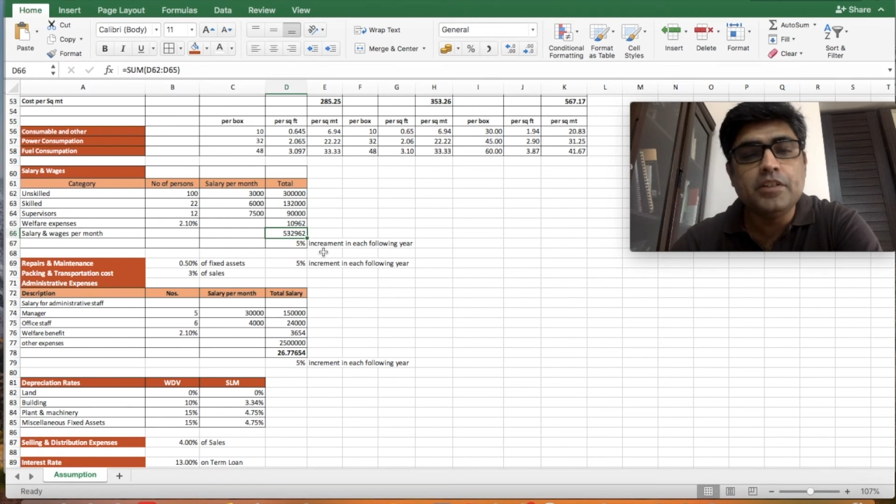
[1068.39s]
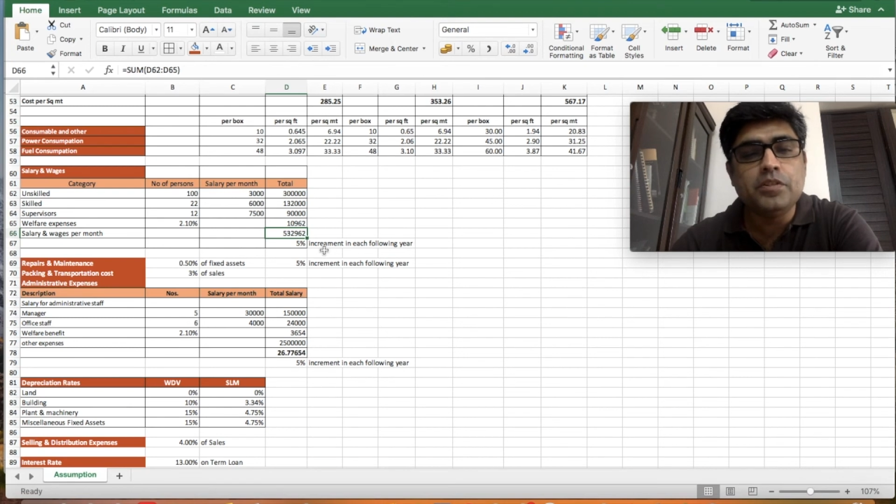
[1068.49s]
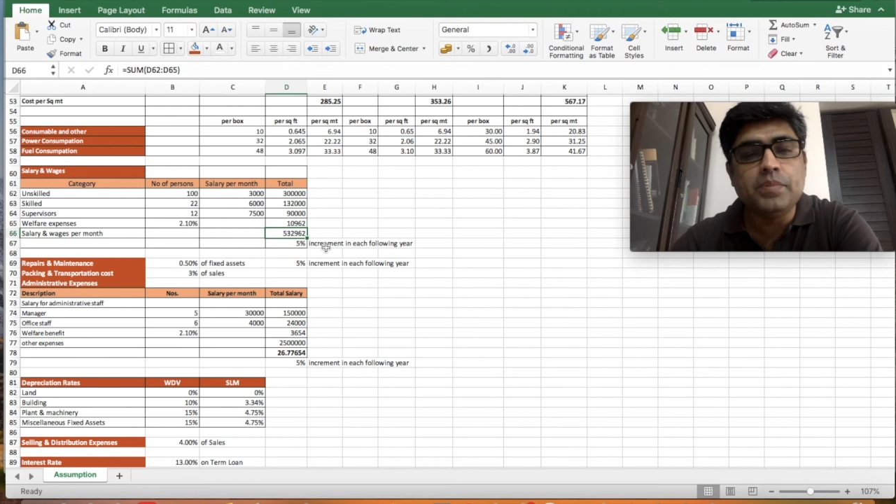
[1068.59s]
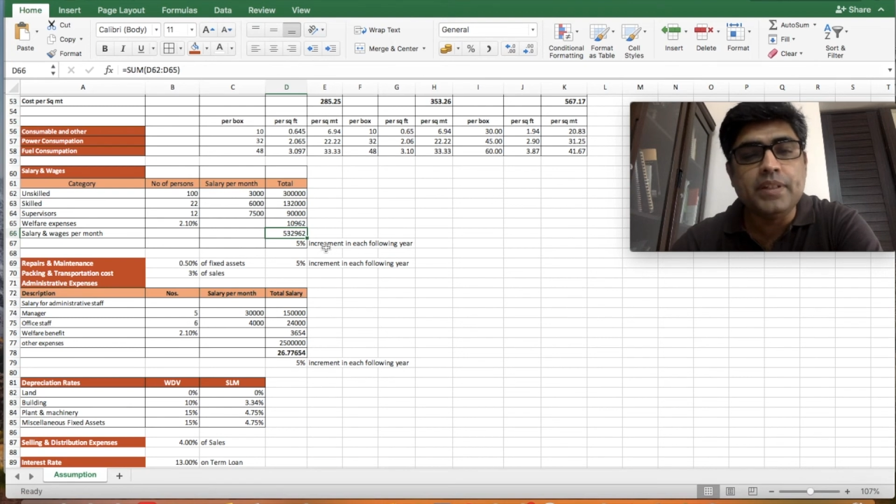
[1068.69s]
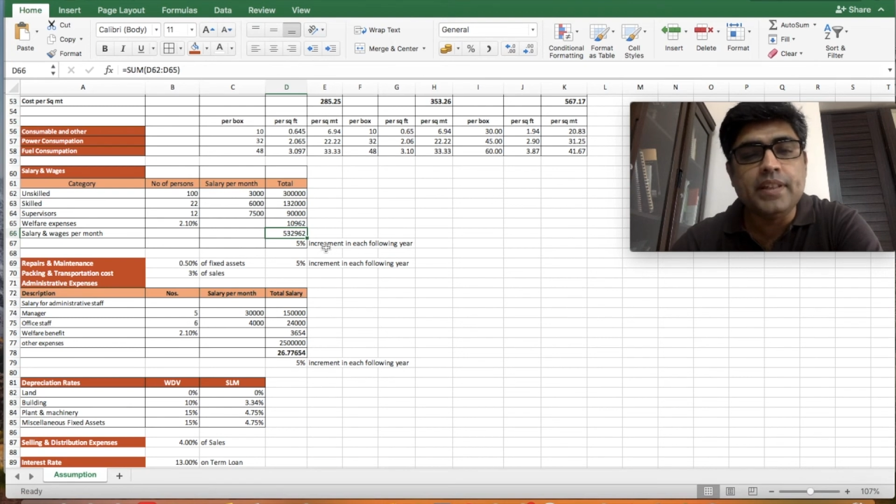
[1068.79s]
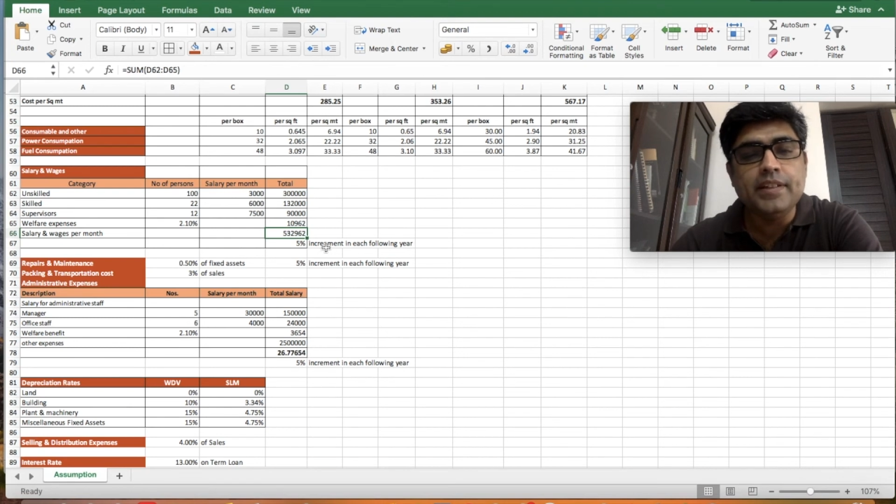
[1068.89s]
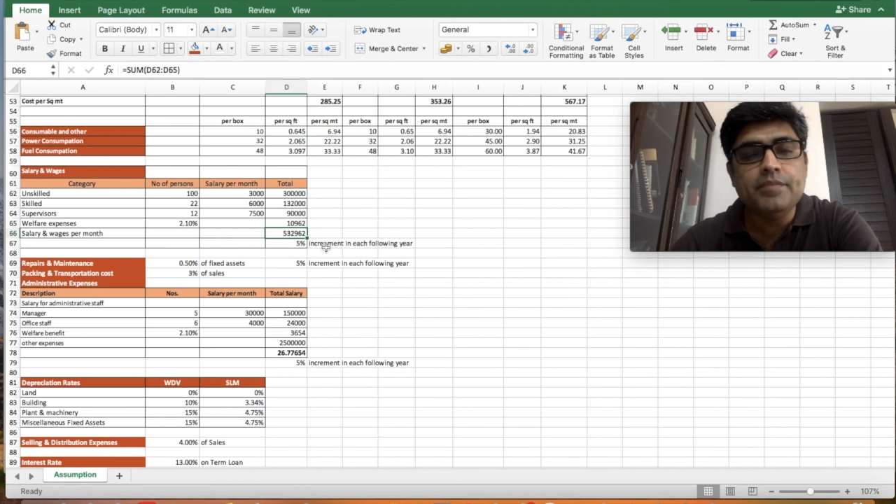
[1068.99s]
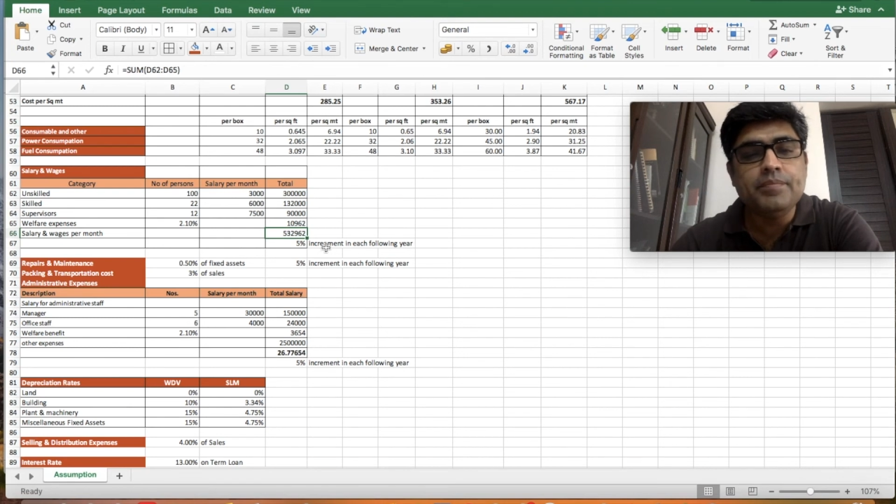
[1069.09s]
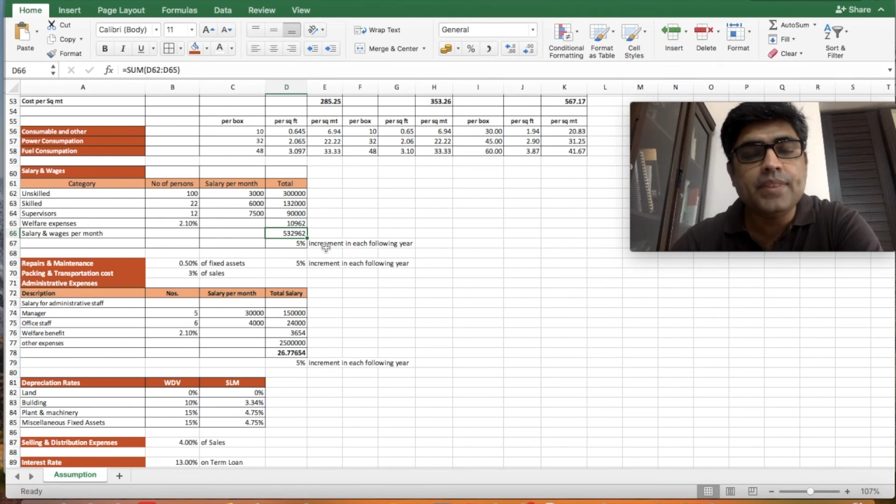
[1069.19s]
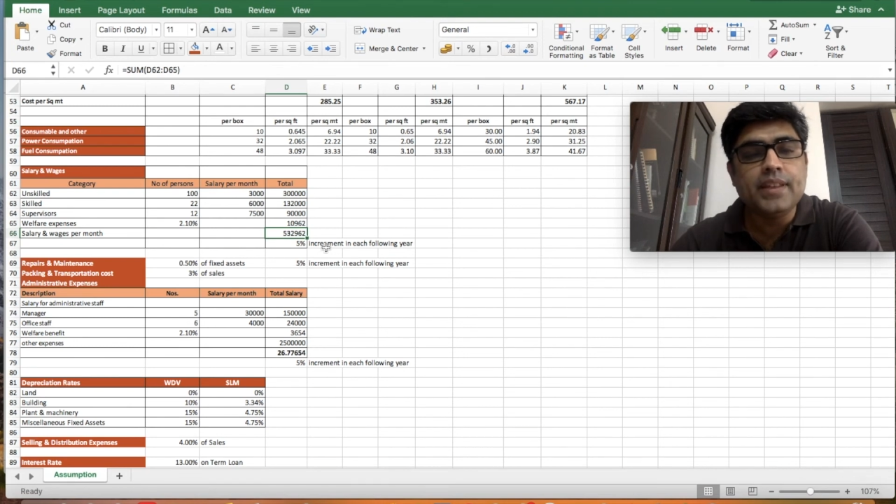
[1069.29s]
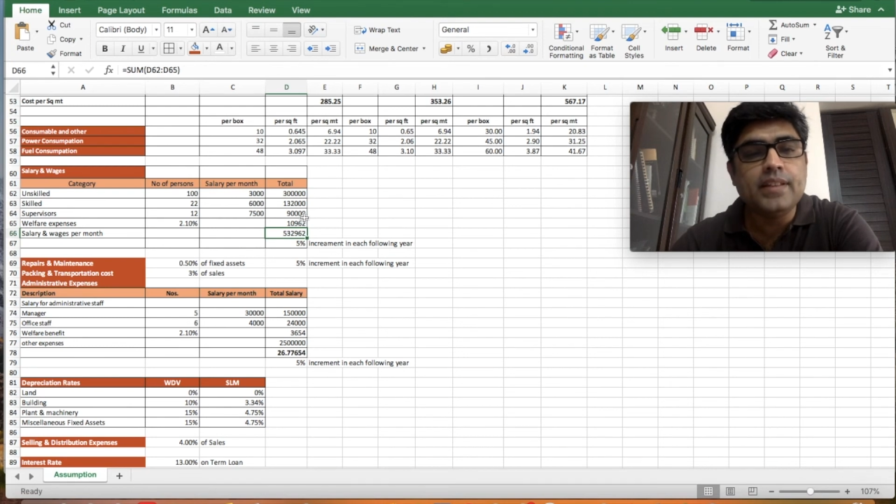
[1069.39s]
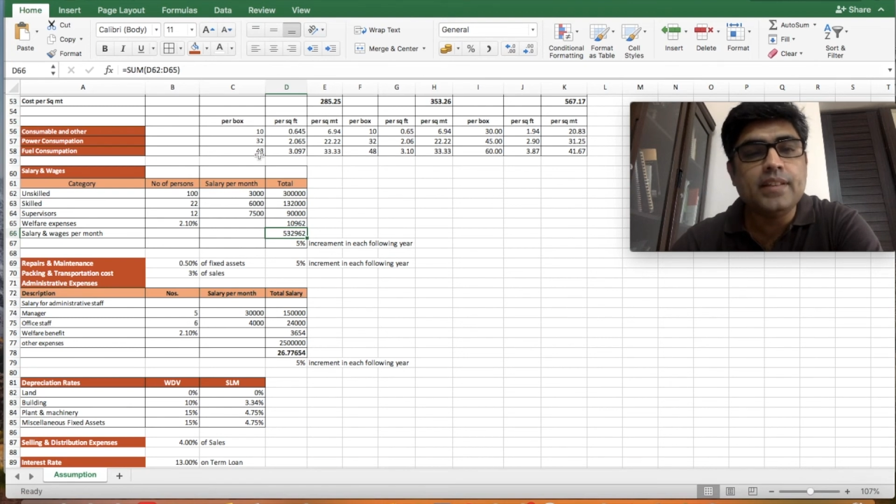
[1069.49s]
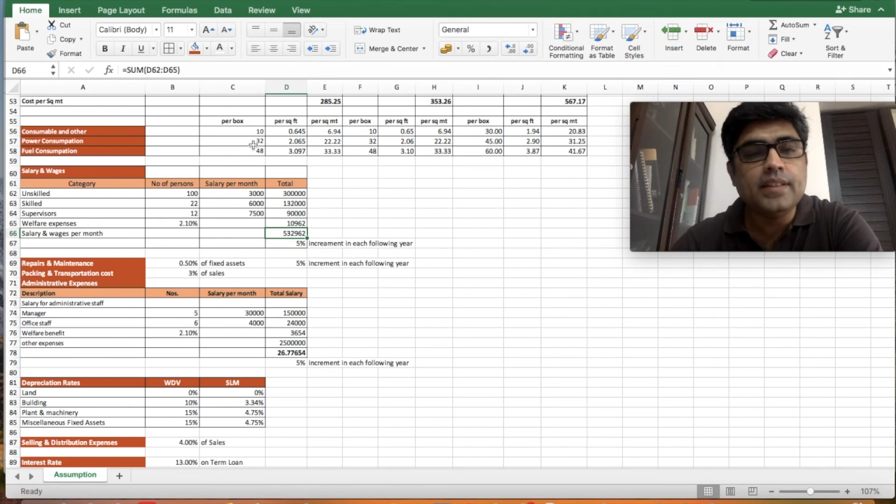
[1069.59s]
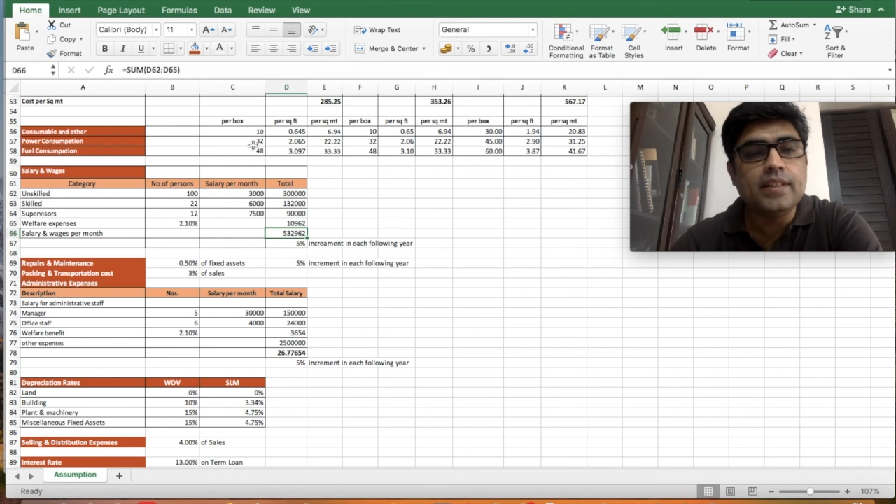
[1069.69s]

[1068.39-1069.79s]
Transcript: would be there in